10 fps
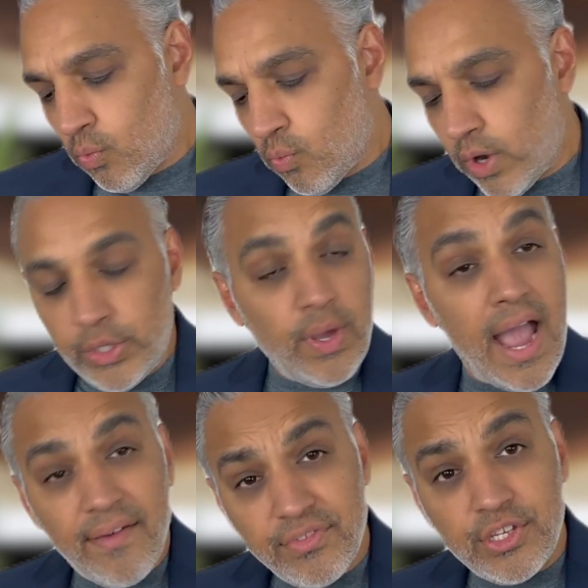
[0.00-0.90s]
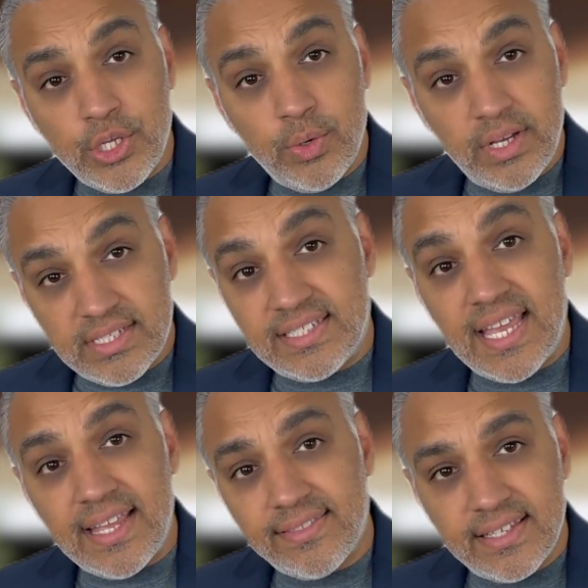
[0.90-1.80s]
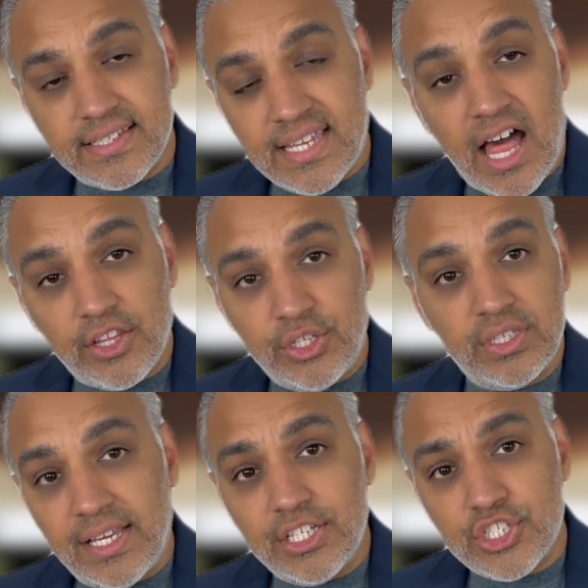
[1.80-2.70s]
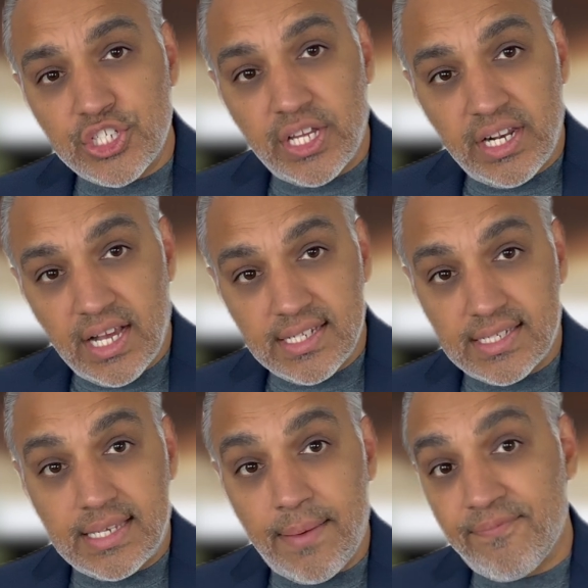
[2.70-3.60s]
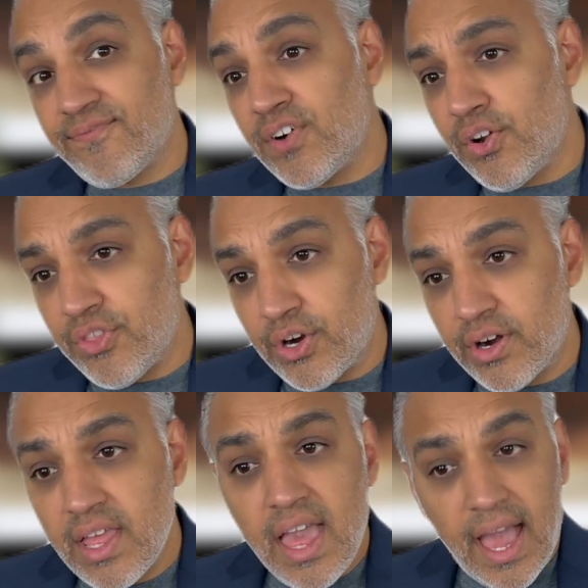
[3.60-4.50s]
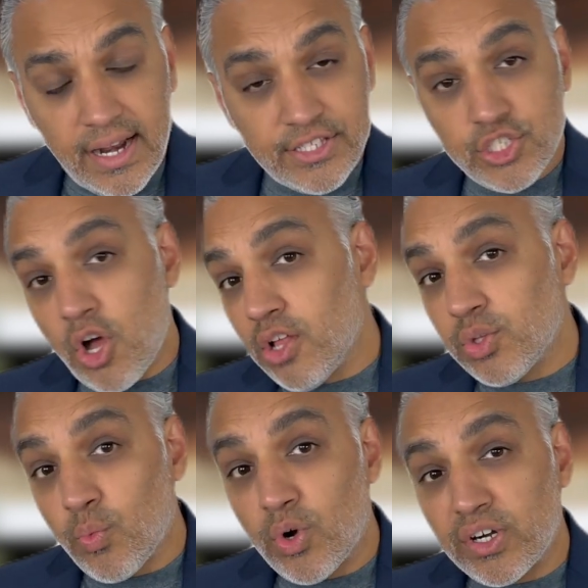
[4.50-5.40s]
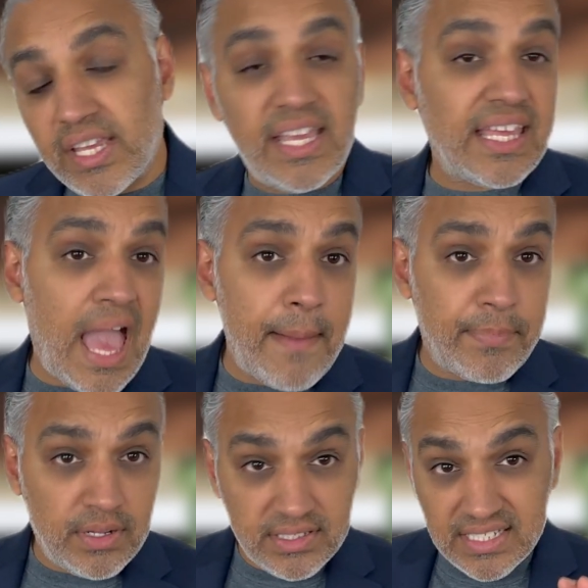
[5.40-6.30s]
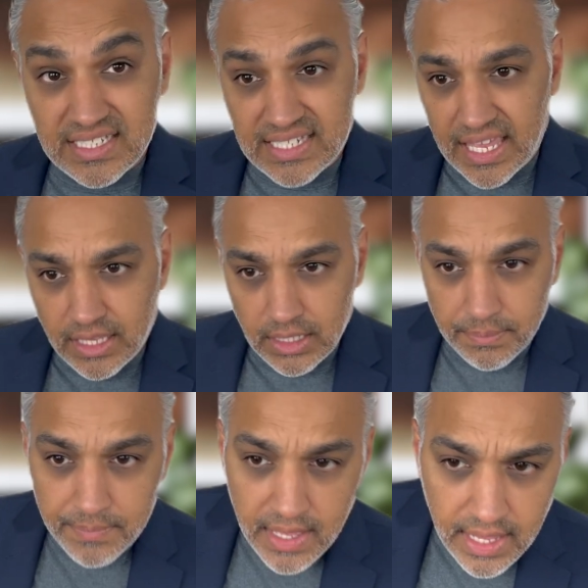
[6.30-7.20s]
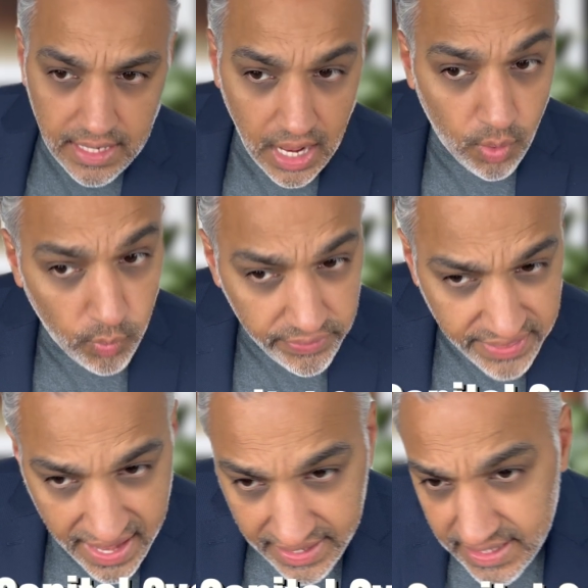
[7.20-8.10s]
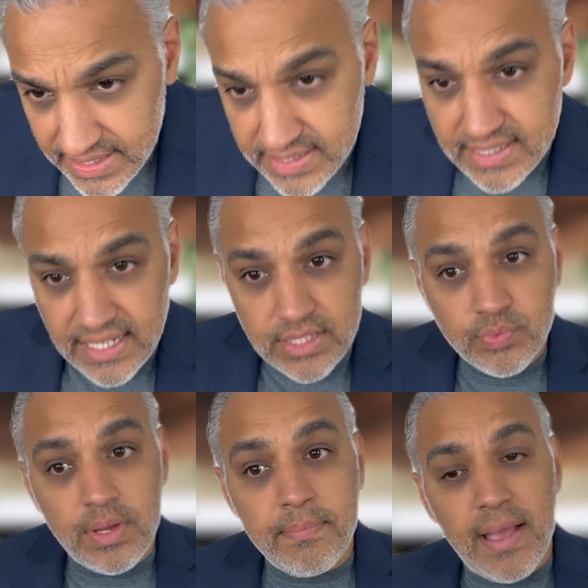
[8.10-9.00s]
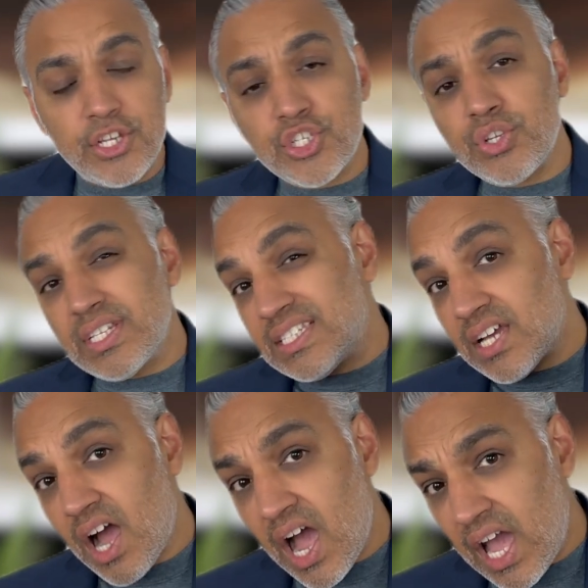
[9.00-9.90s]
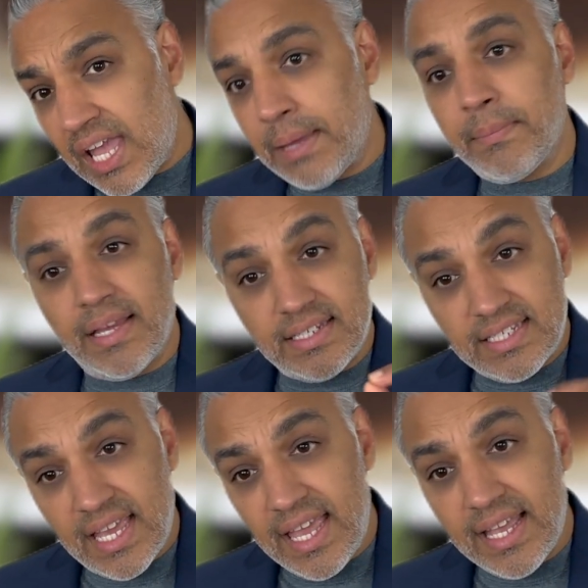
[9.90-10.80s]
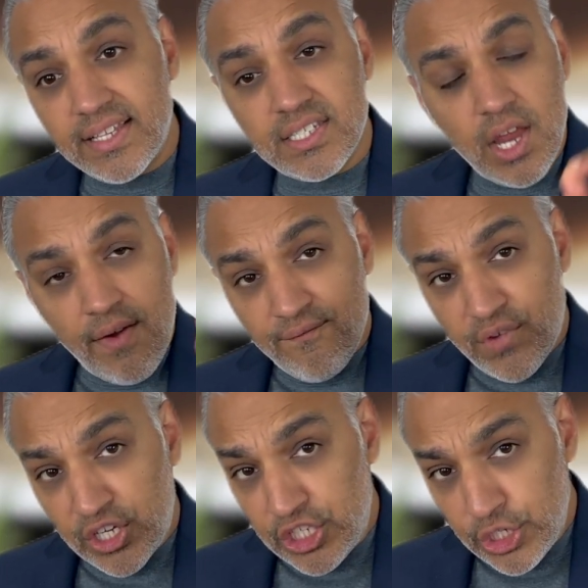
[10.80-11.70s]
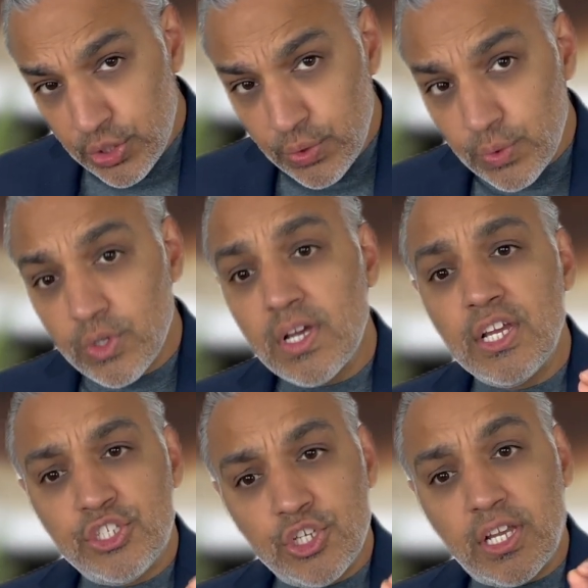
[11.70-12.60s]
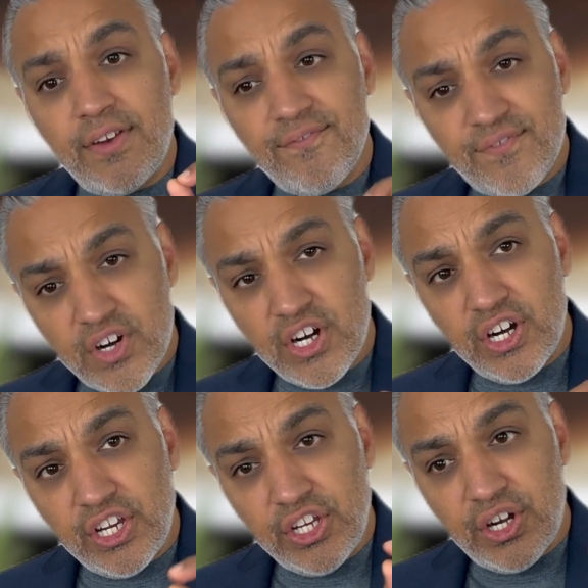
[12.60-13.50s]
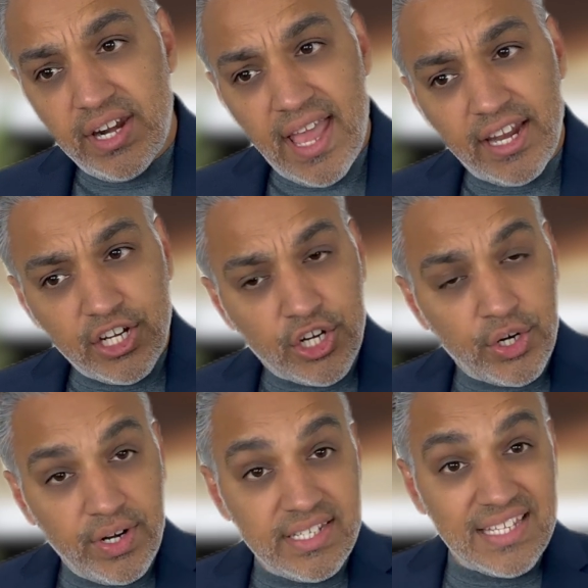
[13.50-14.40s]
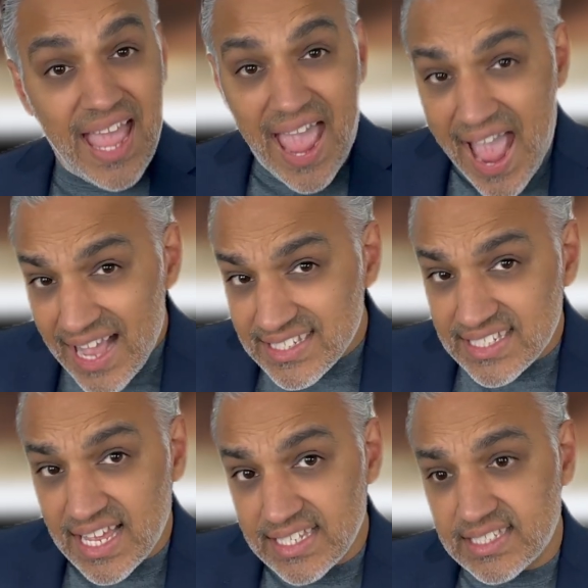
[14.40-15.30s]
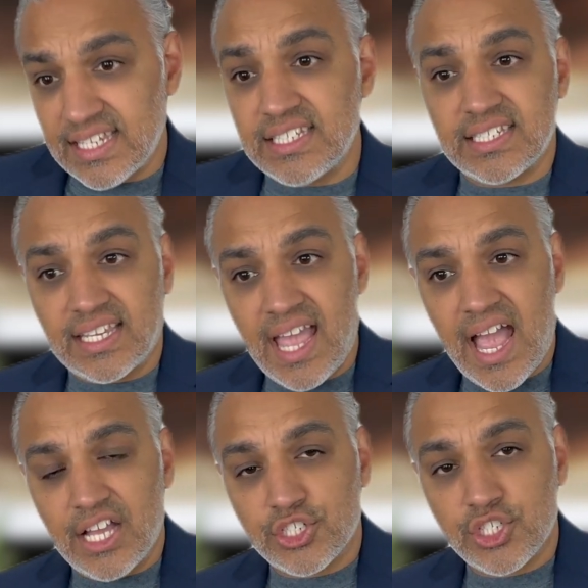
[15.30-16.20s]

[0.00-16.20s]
What you have to do is take this calculation a step further, and it's called the working capital cycle. Now, what that is we measure the time it takes for you to convert your net current assets into cash.